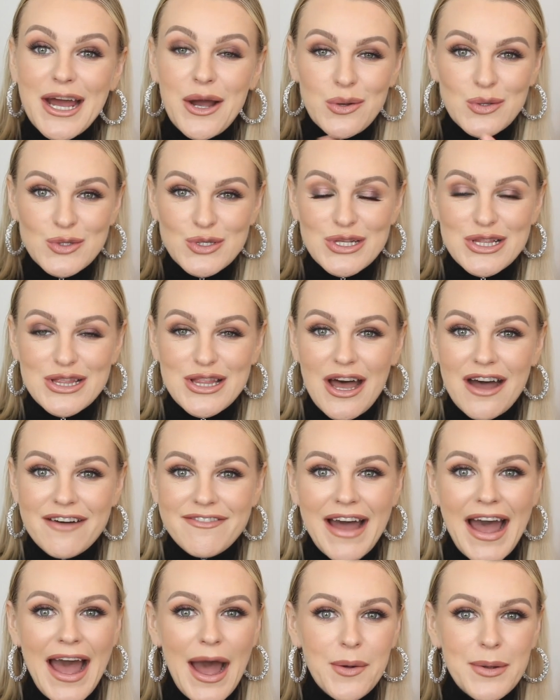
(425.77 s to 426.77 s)
I also love
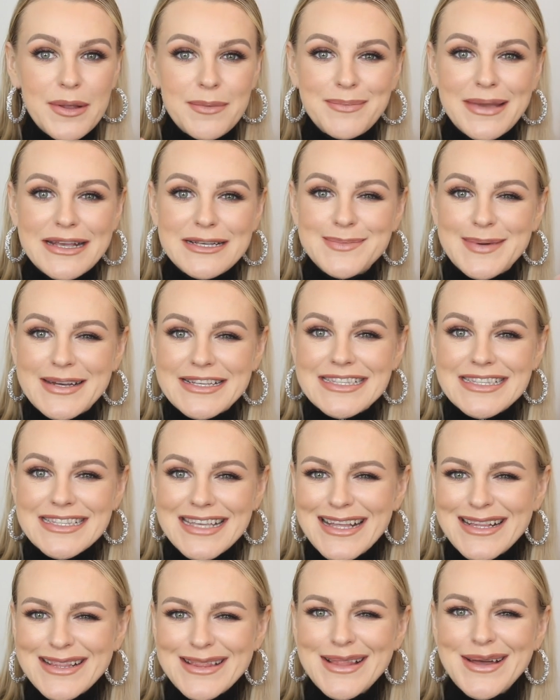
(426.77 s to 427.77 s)
how it makes my
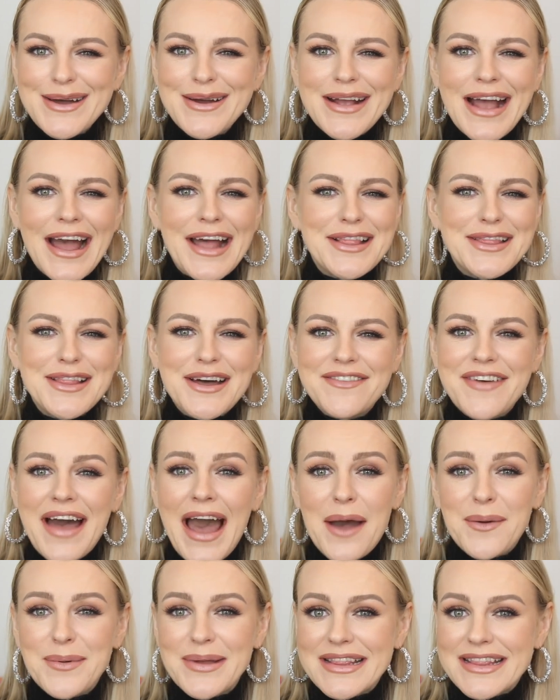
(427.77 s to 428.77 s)
skin look. I love
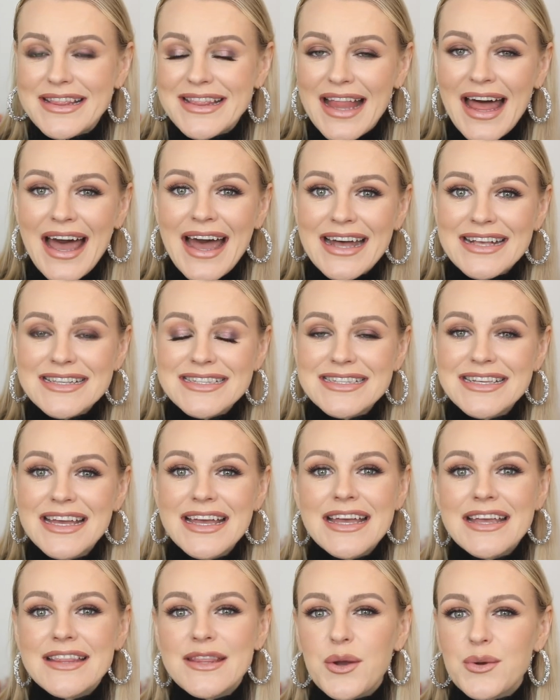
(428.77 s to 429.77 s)
how it lasts.
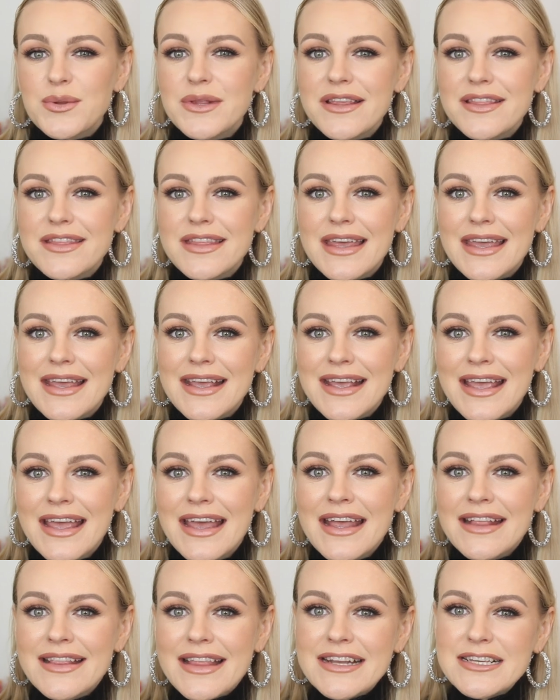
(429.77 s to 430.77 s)
The only thing
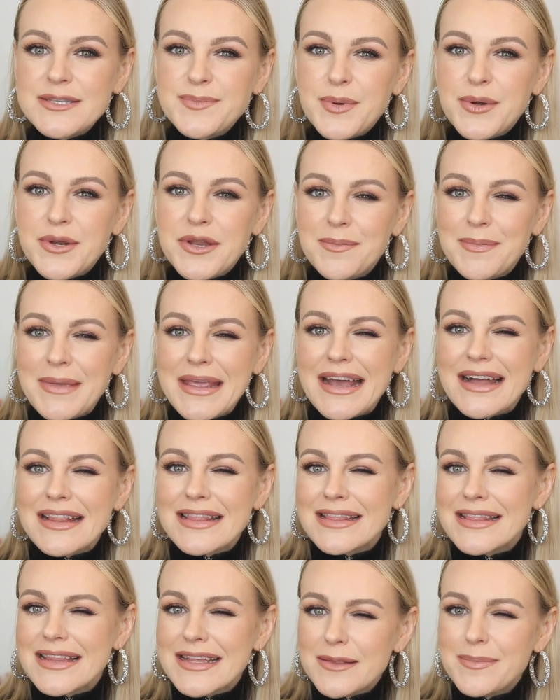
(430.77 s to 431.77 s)
that is putting me a
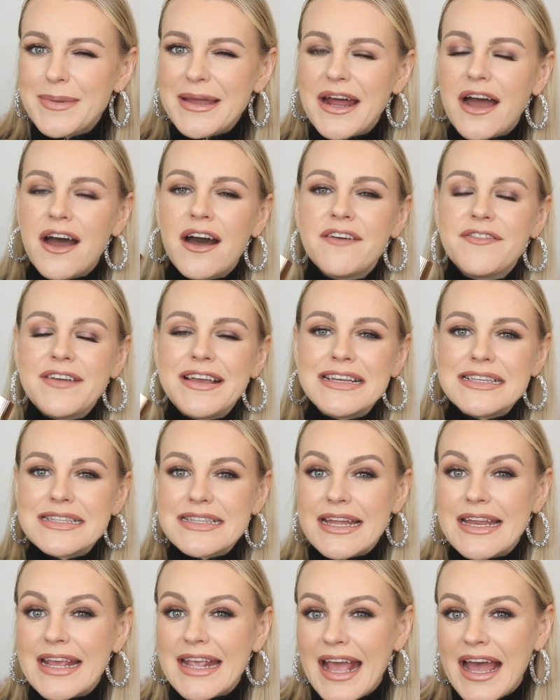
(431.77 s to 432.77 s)
little bit off is
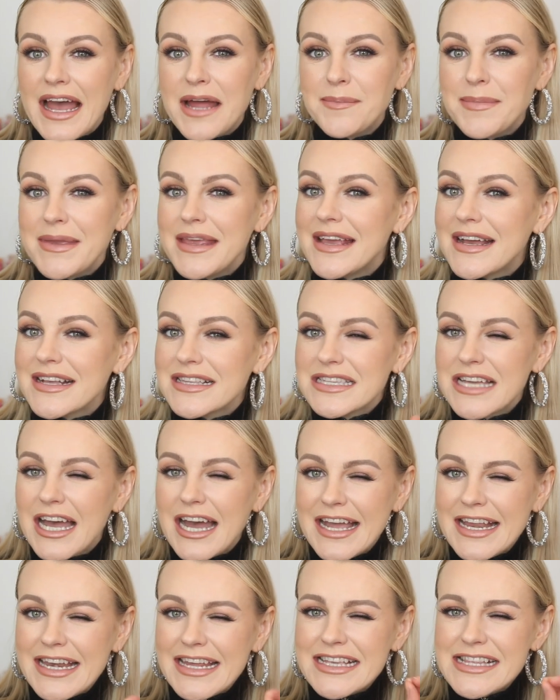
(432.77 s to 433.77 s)
that it can be a
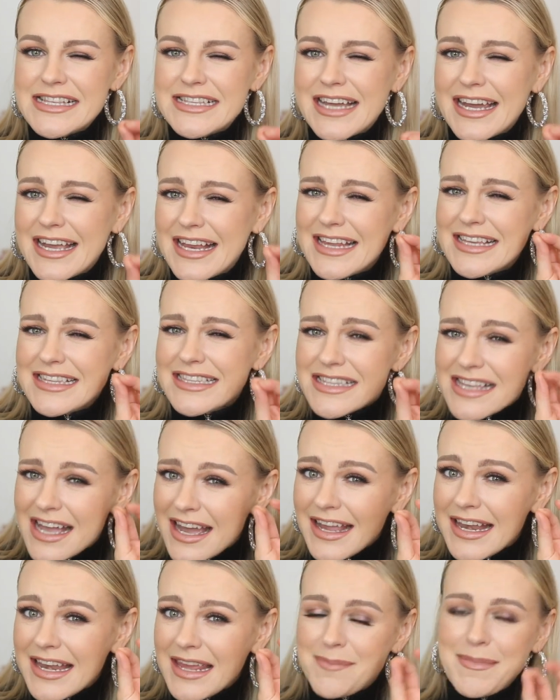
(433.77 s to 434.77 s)
tiny, tiny,
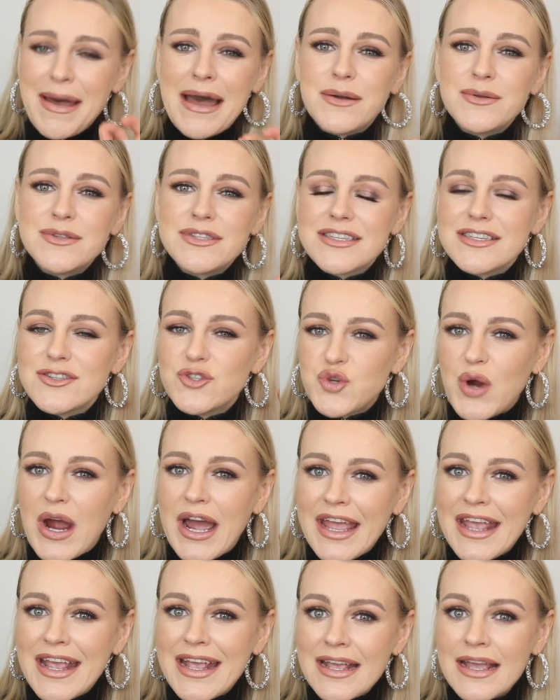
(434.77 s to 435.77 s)
tiny amount
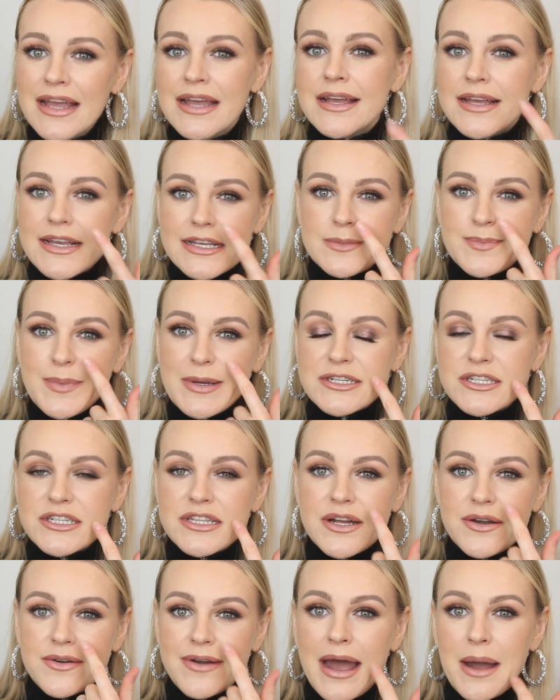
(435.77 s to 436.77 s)
drying,
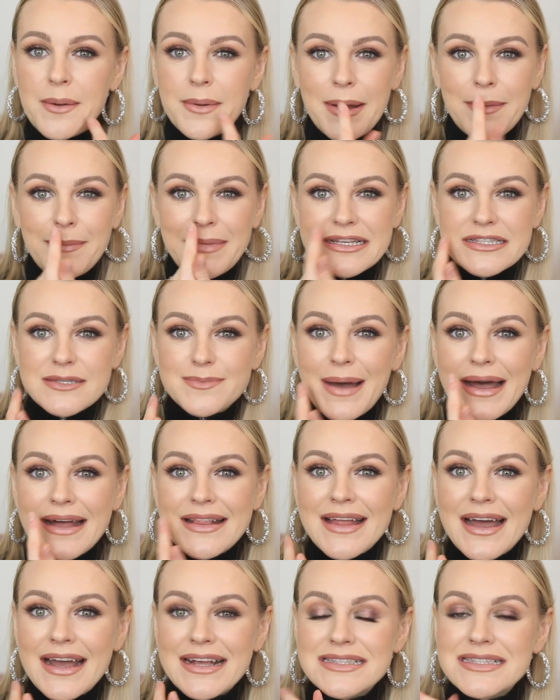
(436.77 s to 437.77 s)
especially around my
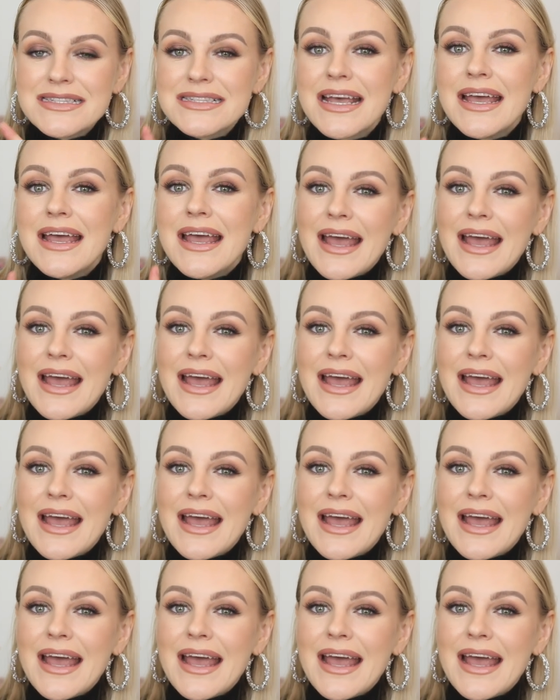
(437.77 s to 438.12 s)
smile lines.